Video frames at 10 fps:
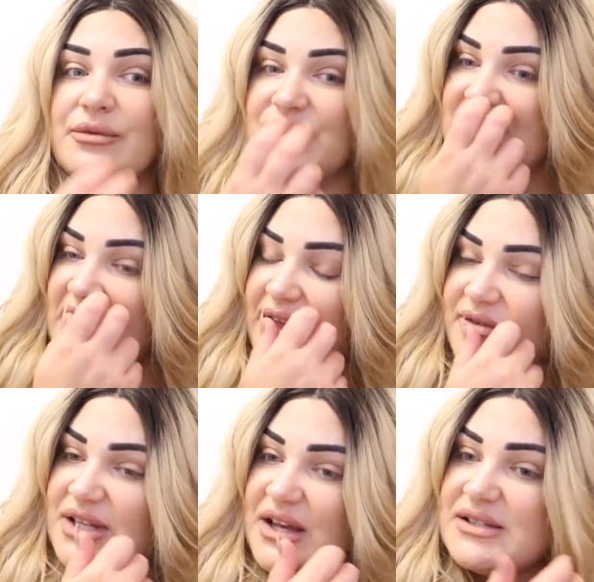Obviously, it
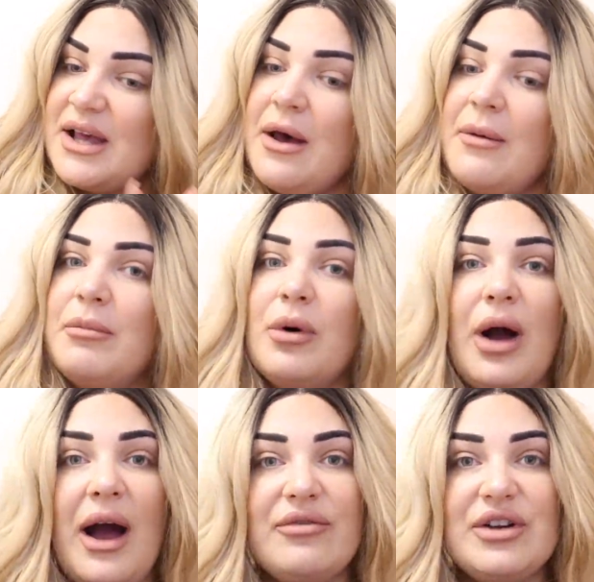gives us more
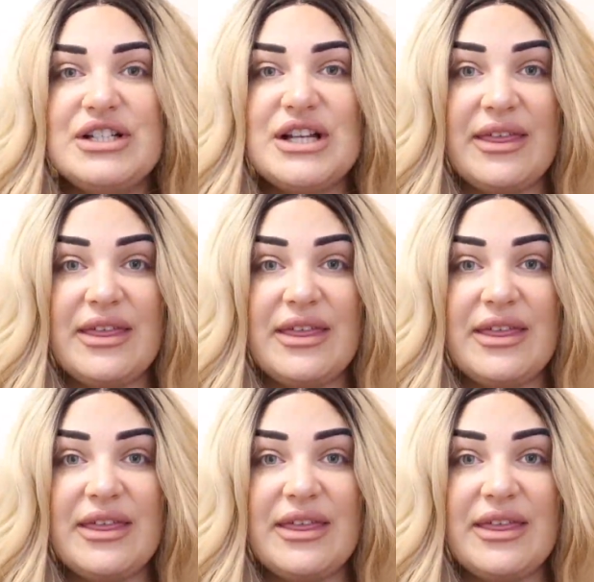coverage.